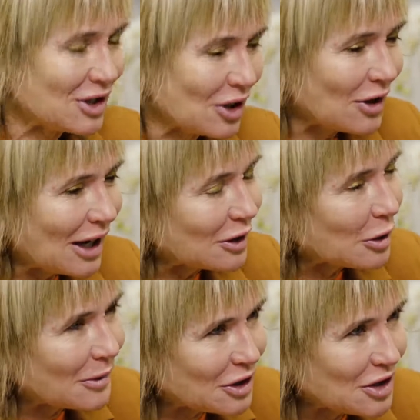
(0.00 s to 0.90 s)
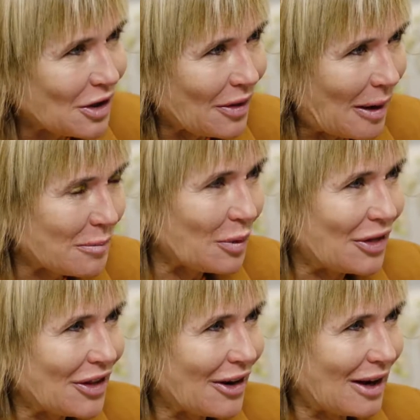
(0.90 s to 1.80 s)
just slow down a little bit just on that
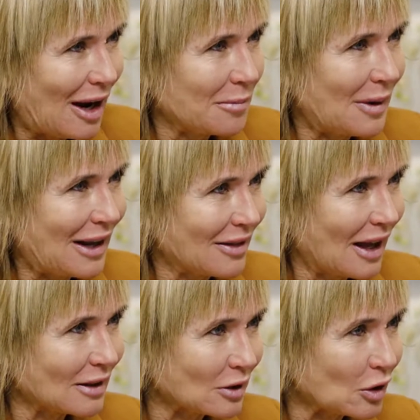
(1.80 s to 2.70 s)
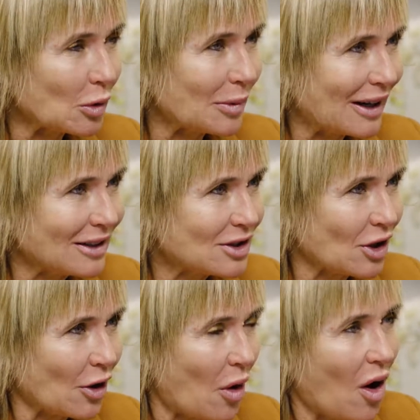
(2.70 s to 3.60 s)
point there and unpack that a little bit.
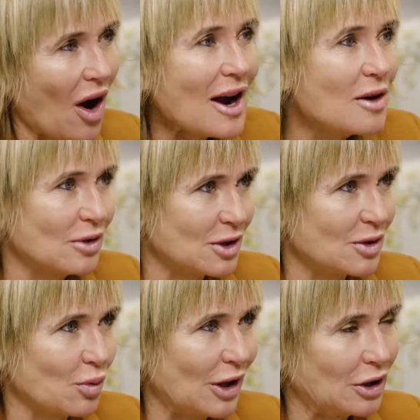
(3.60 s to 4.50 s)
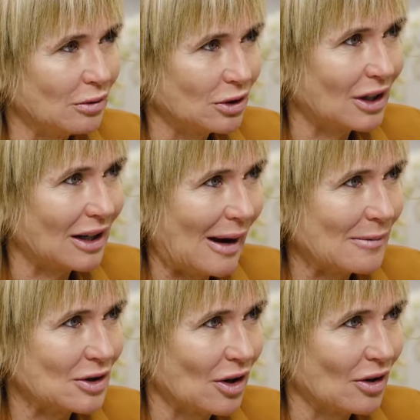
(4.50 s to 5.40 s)
So when you were looking
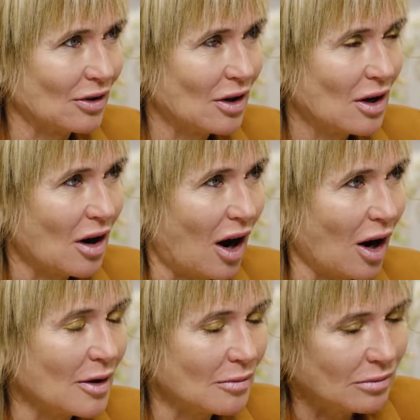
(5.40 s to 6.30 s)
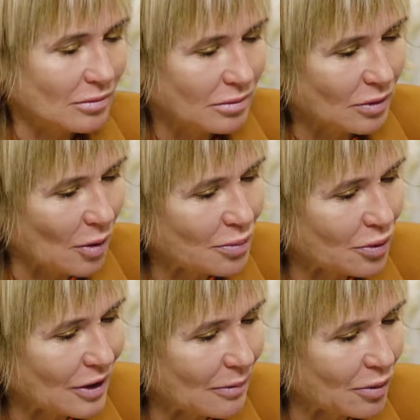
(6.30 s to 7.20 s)
at Amazon, prior
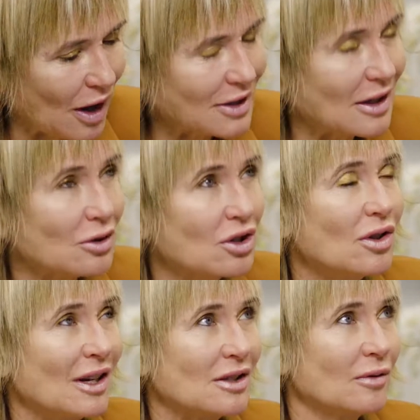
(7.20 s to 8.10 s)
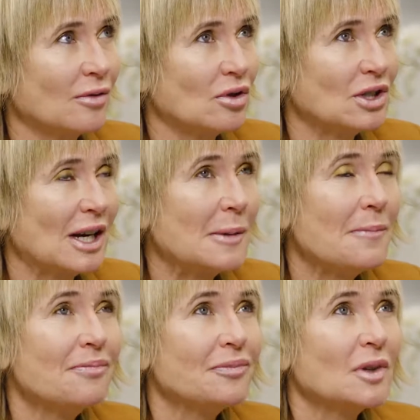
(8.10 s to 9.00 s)
to that was 2014.